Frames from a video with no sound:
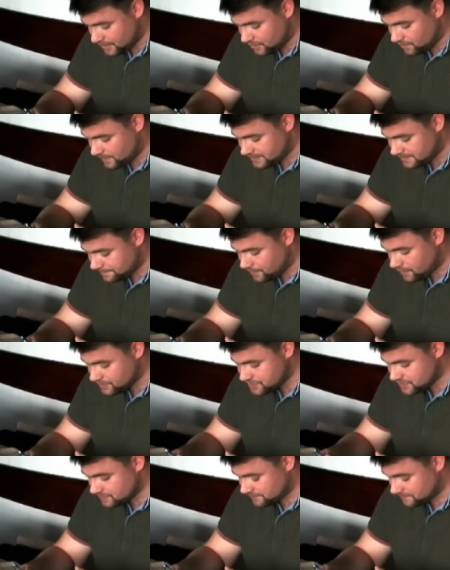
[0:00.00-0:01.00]
While the
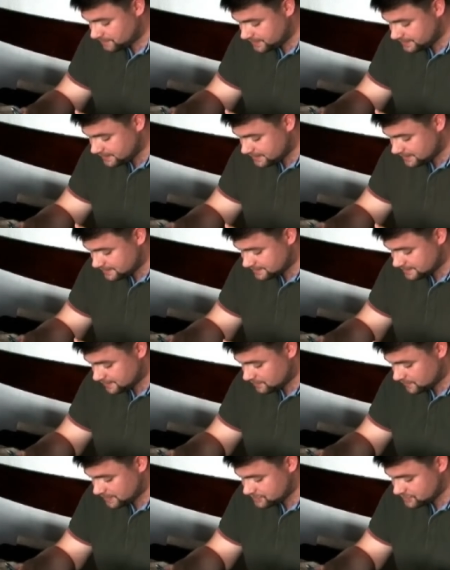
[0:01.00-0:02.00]
project of political
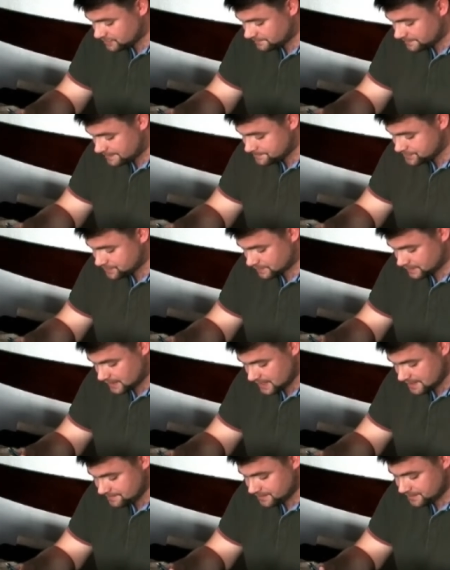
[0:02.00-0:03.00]
articulation of abstract
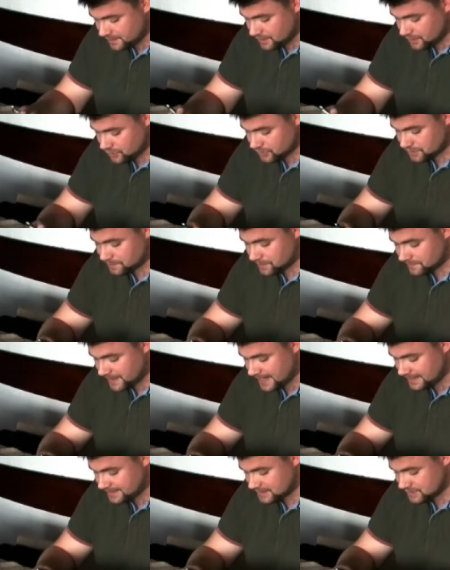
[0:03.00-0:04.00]
labor could
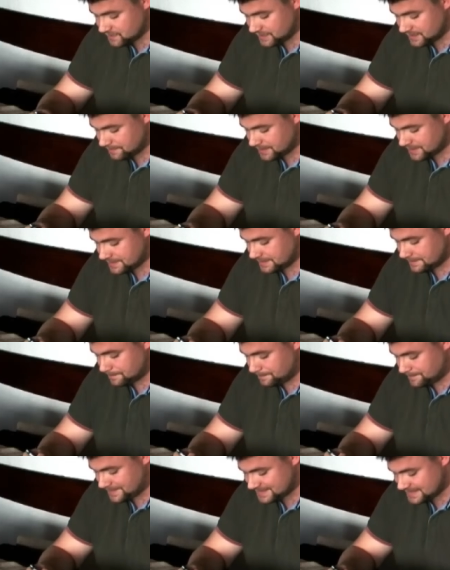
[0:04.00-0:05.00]
provide us with a per
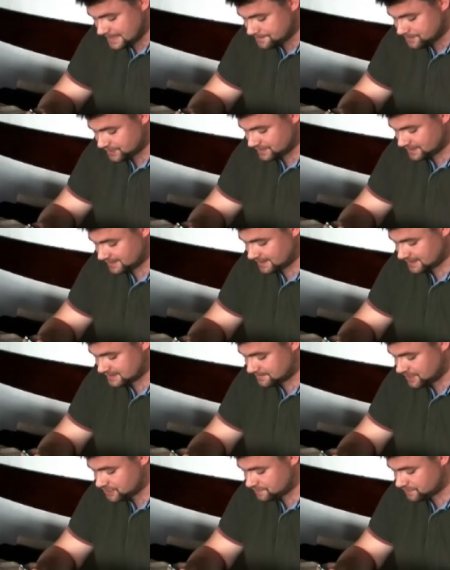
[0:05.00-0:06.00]
perception that has a
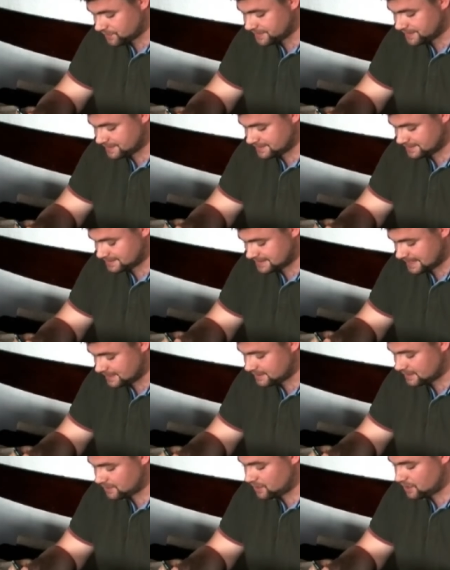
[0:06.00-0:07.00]
much broader
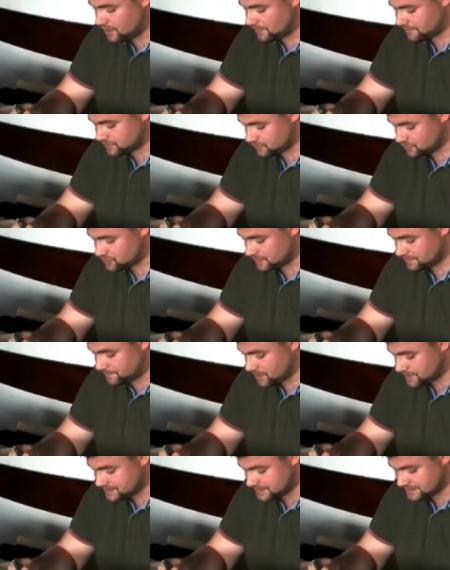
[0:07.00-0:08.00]
understanding of social
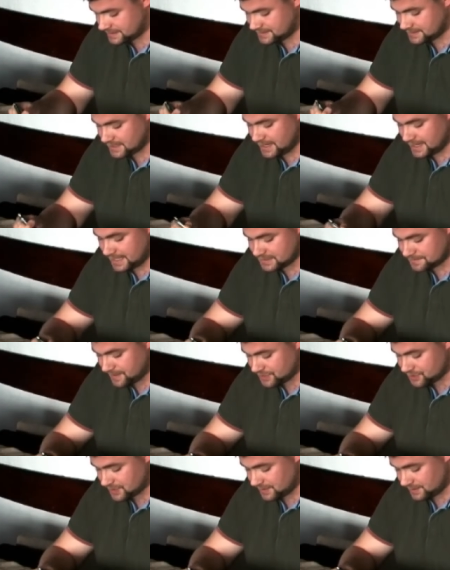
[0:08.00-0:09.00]
processes,
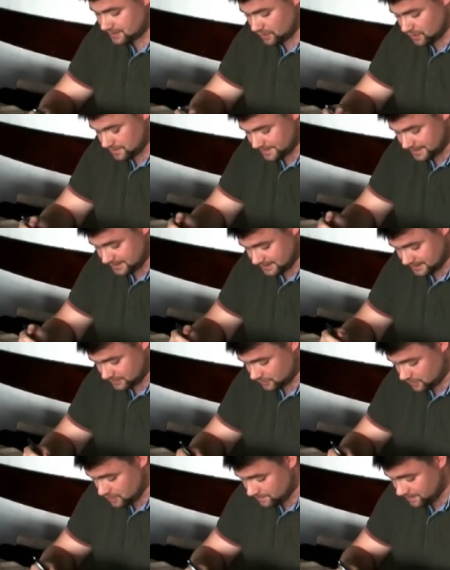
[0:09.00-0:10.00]
especially the global,
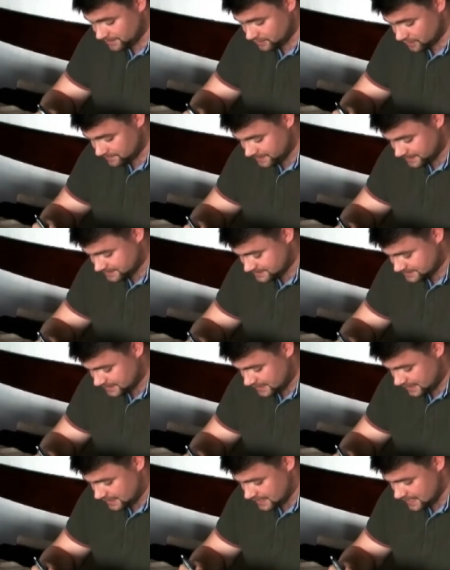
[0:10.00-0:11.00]
global dominance
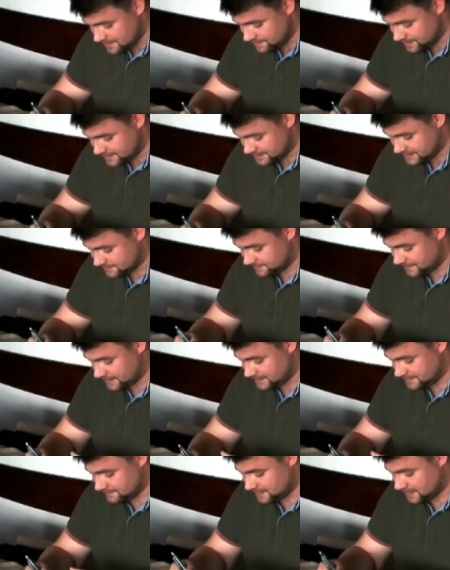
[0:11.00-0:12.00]
labor is
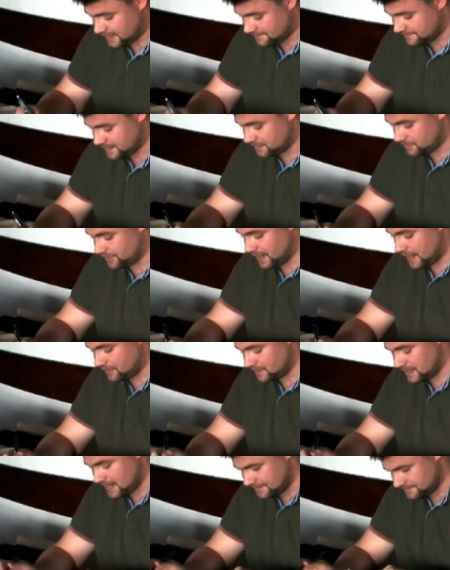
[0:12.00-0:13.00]
effectively having on
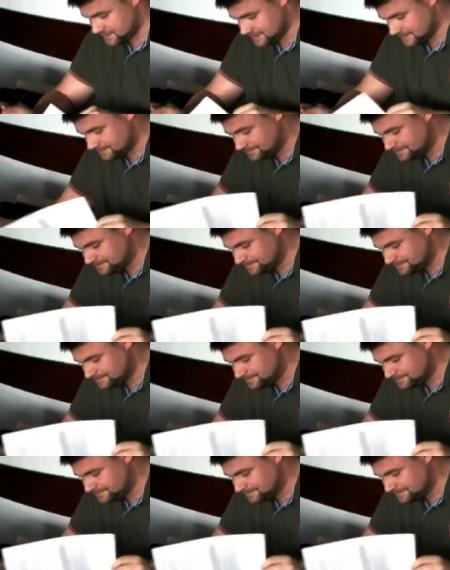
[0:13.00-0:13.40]
our lives.